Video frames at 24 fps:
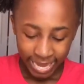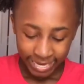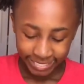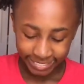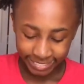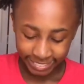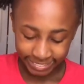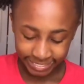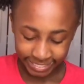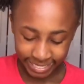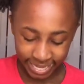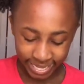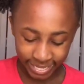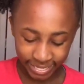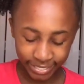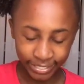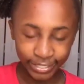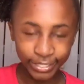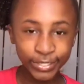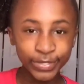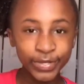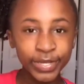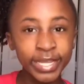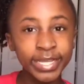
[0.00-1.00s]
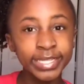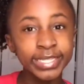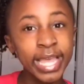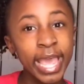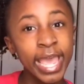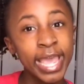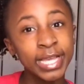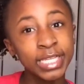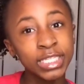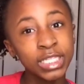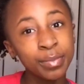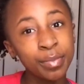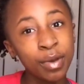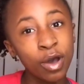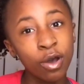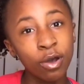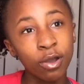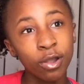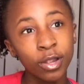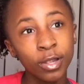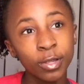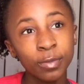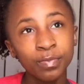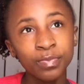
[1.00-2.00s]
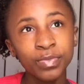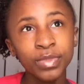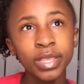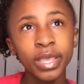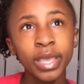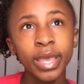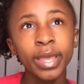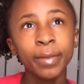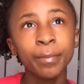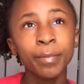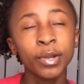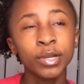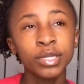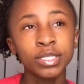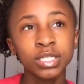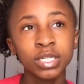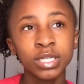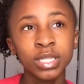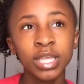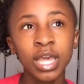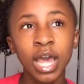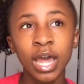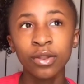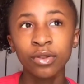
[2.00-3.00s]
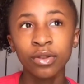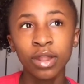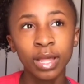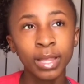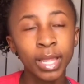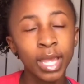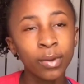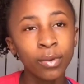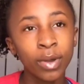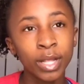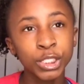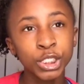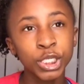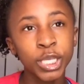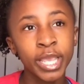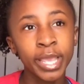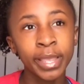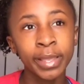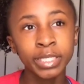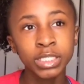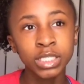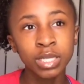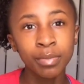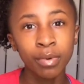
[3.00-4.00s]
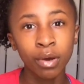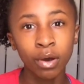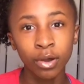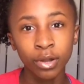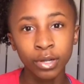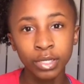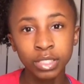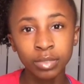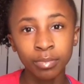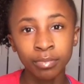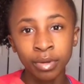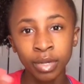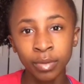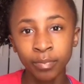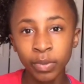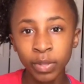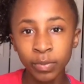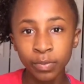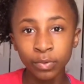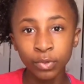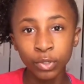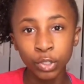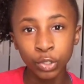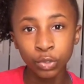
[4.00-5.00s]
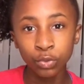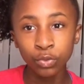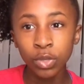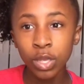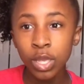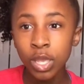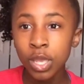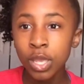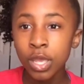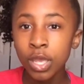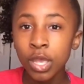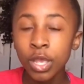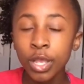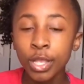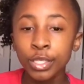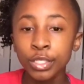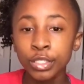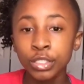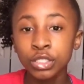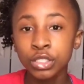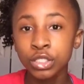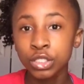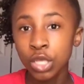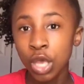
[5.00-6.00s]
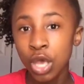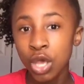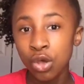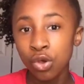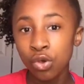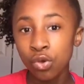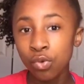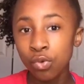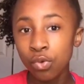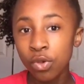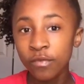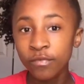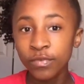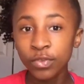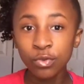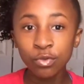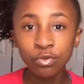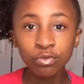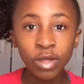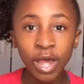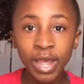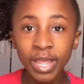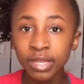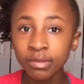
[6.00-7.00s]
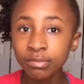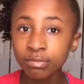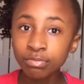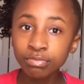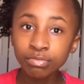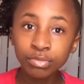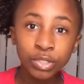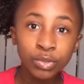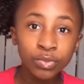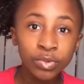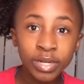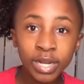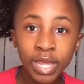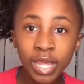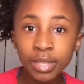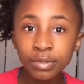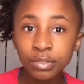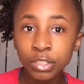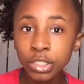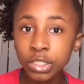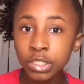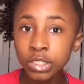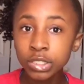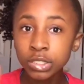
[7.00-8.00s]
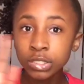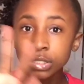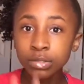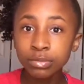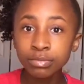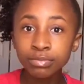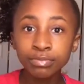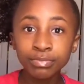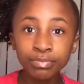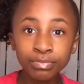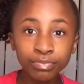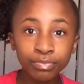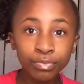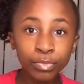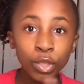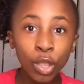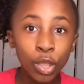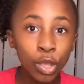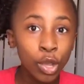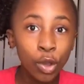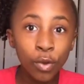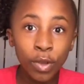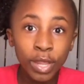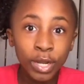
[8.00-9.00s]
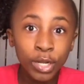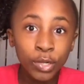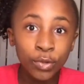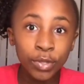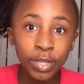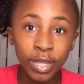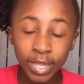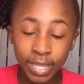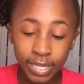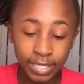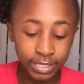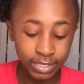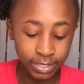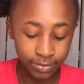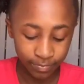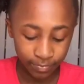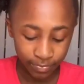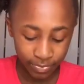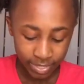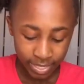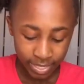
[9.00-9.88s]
Next thing you can do is ASMR. Personally, I do not like watching ASMRs, but people do. So if you like doing that, just go ahead and do it, I guess.